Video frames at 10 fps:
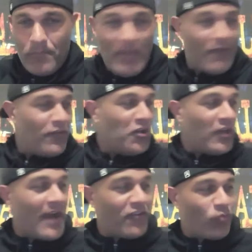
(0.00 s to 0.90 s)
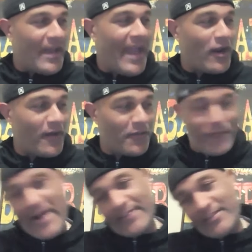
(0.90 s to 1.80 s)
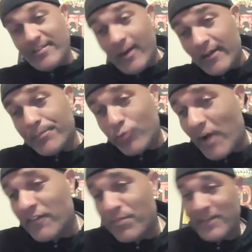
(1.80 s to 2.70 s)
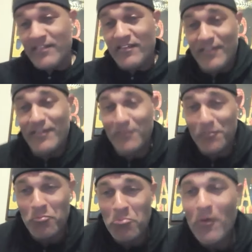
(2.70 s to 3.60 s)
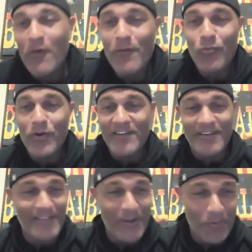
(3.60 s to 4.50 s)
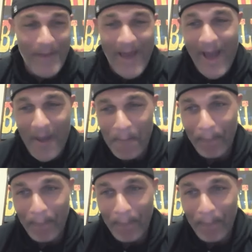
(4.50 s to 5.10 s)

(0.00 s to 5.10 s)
Even though you guys wanted to hate on the fact that, you know, the prospects in the system, when I said they were bad,